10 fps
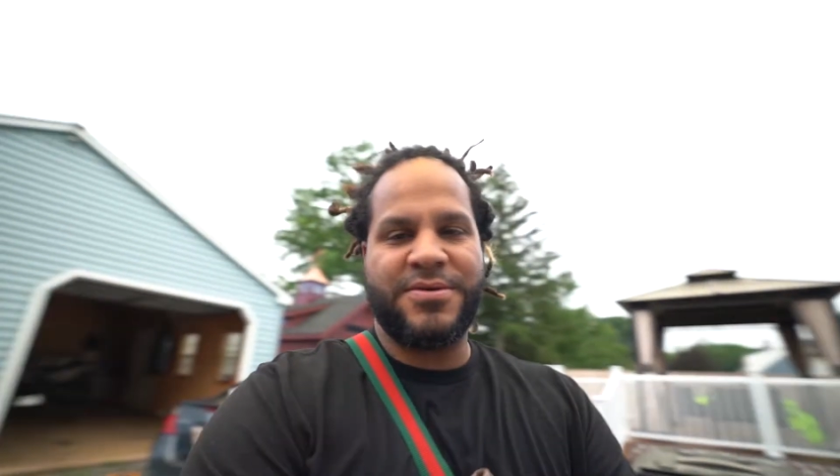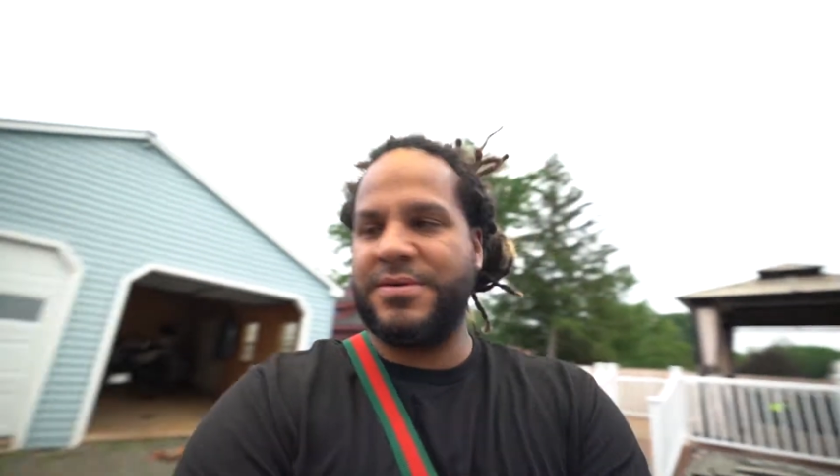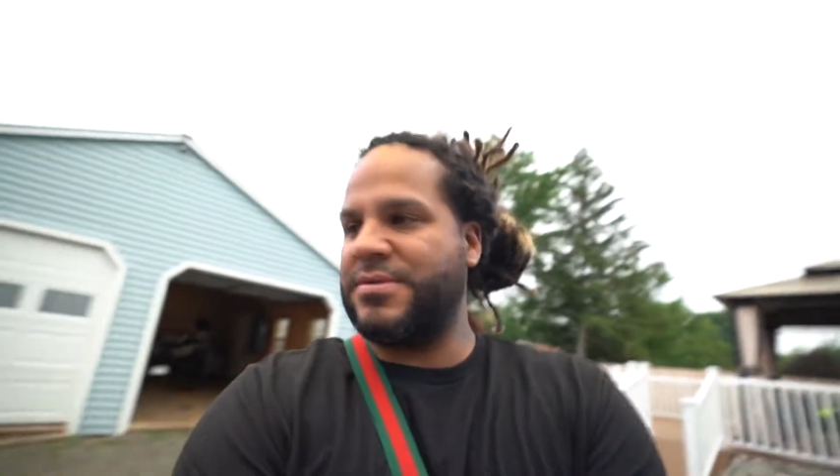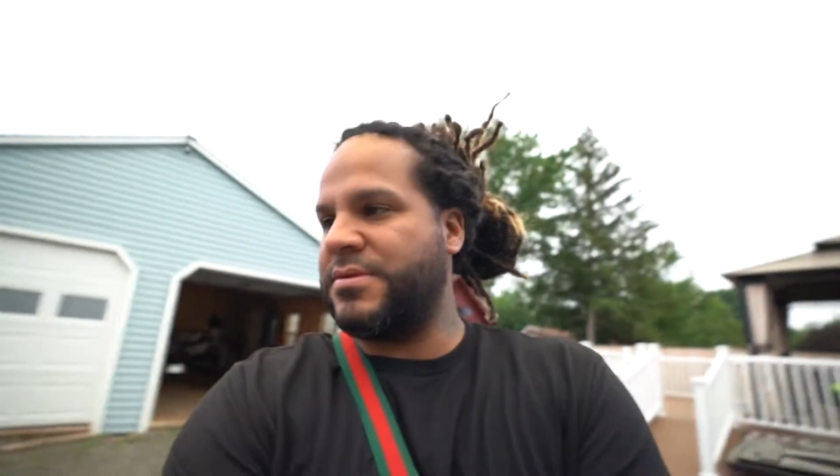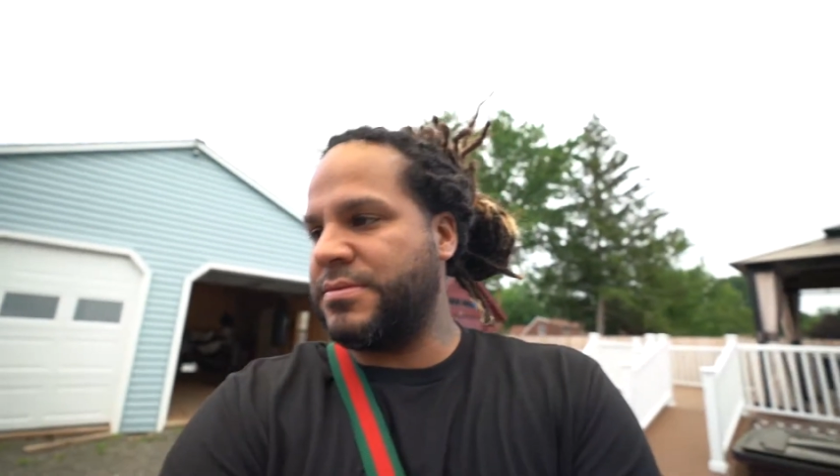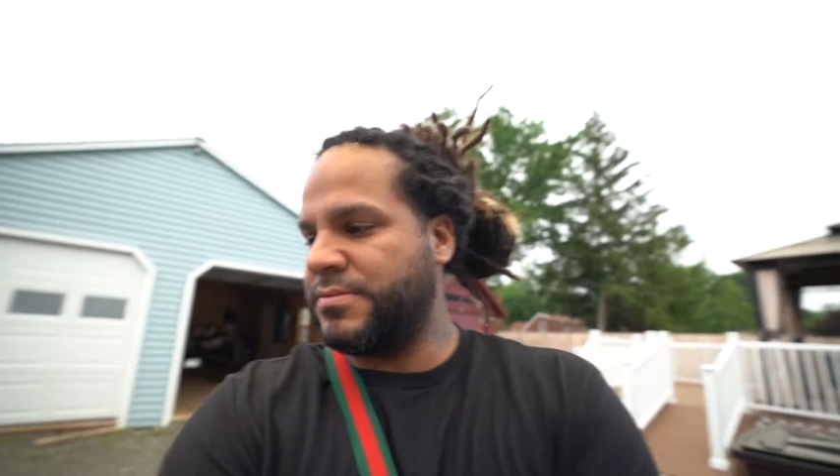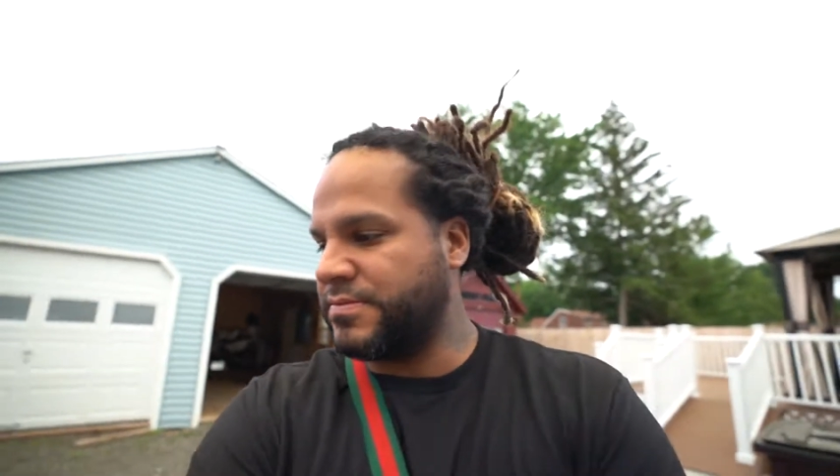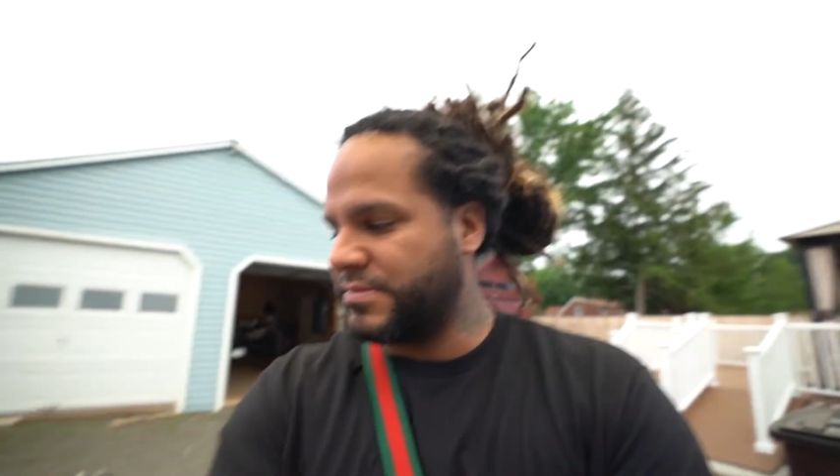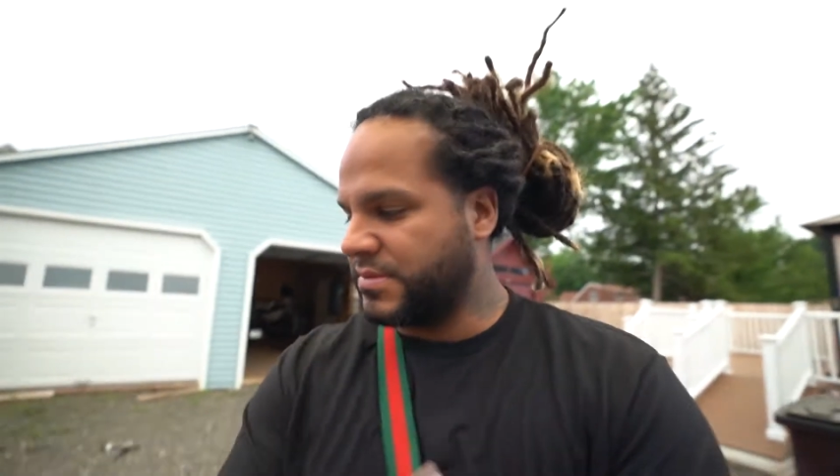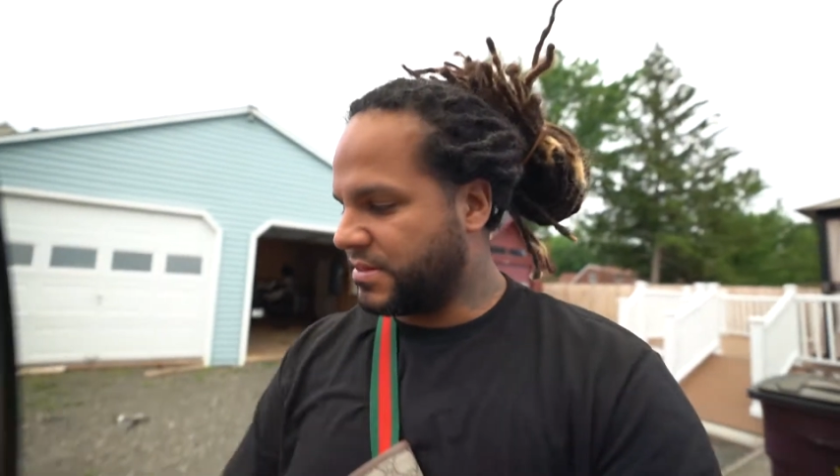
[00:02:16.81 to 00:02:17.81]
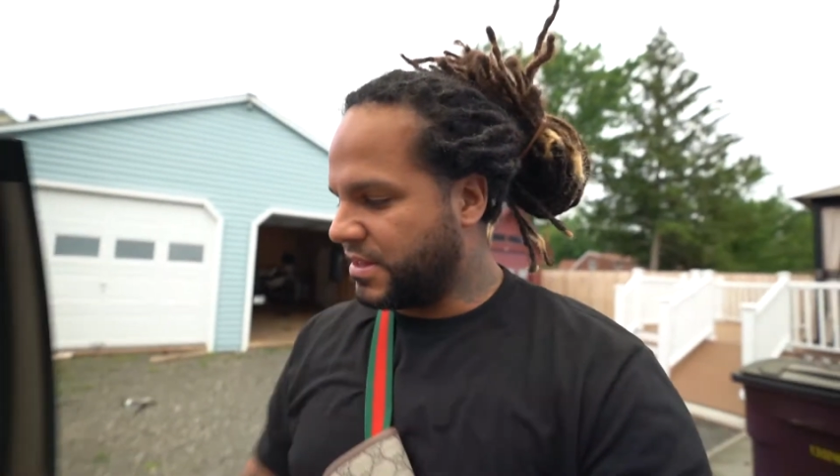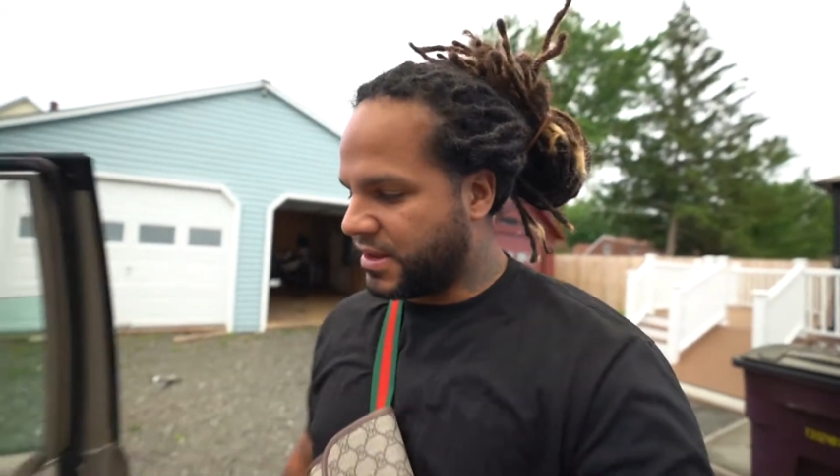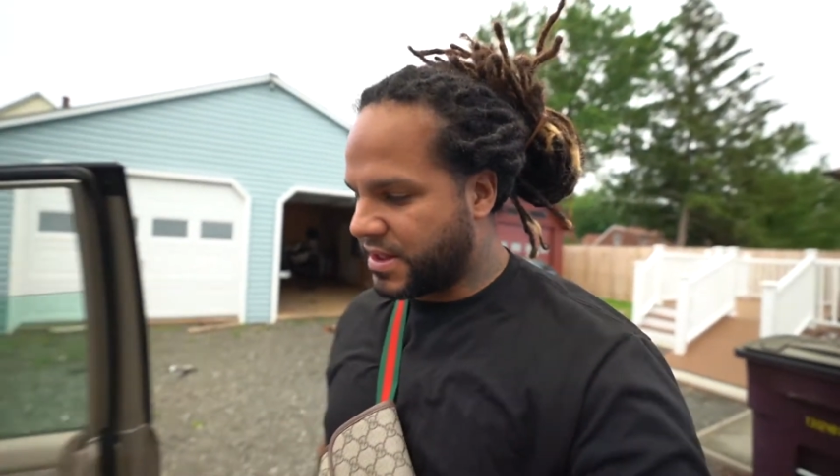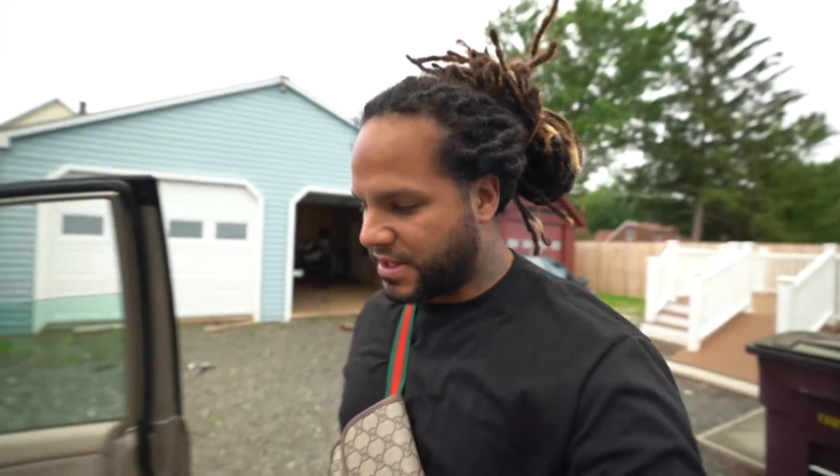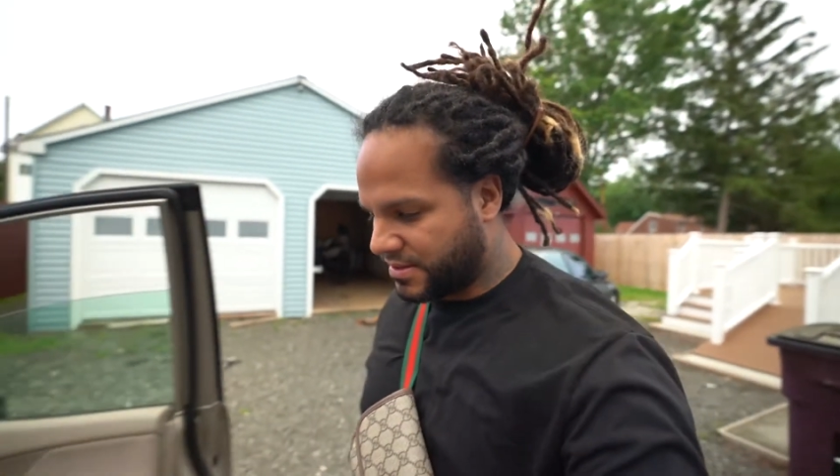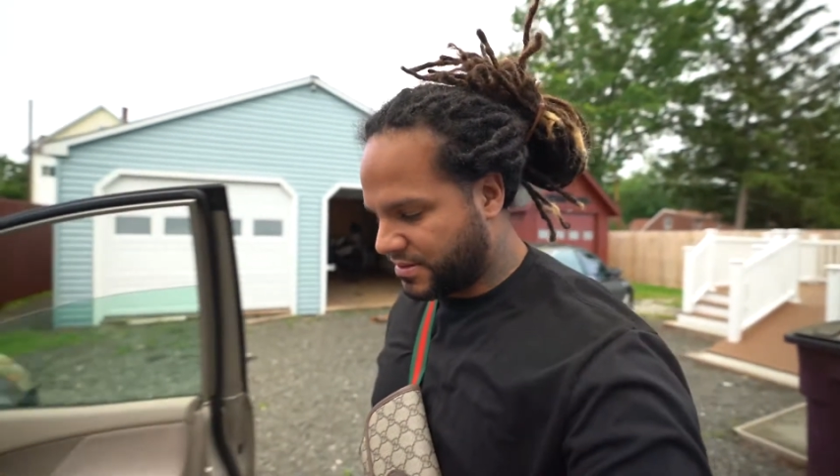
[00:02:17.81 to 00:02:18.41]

Need that.